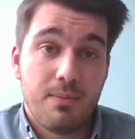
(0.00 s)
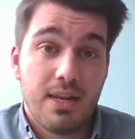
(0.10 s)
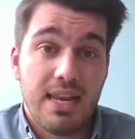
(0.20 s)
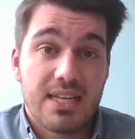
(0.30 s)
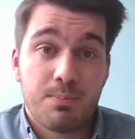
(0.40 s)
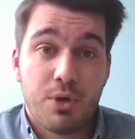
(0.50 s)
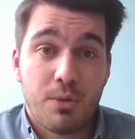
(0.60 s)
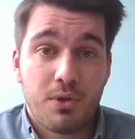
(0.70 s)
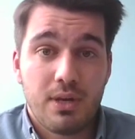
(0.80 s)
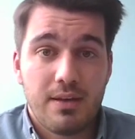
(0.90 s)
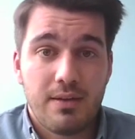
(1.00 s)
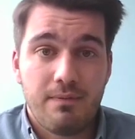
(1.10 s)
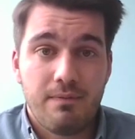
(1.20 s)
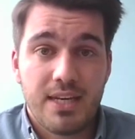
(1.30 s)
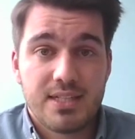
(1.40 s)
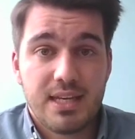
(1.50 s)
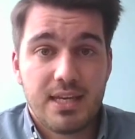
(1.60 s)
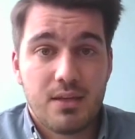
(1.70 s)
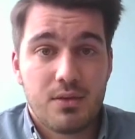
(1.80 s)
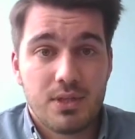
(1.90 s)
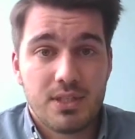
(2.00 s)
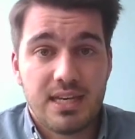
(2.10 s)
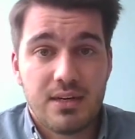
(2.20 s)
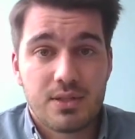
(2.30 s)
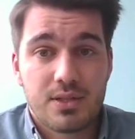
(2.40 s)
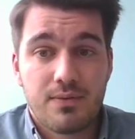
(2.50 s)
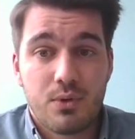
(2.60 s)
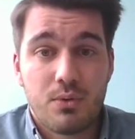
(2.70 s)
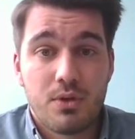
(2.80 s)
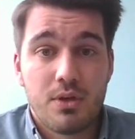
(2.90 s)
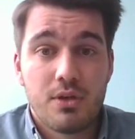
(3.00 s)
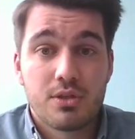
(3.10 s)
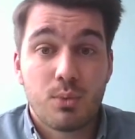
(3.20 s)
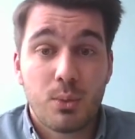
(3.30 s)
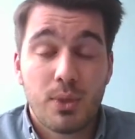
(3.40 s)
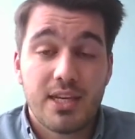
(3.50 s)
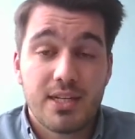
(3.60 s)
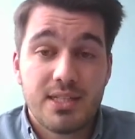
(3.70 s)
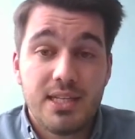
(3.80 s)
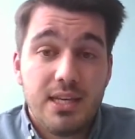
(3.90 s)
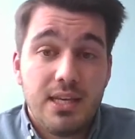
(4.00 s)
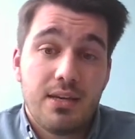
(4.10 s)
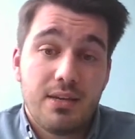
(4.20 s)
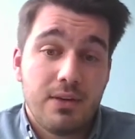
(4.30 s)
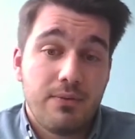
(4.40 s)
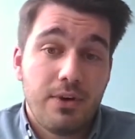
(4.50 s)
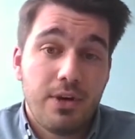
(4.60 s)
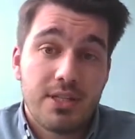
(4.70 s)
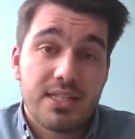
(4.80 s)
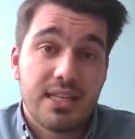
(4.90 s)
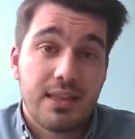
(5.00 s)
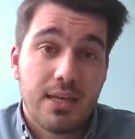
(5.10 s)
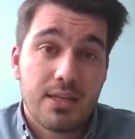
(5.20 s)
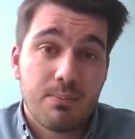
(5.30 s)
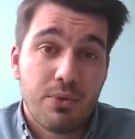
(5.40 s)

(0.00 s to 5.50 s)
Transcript: less popular than sticking to the status quo. So what we can see here in France is that there's a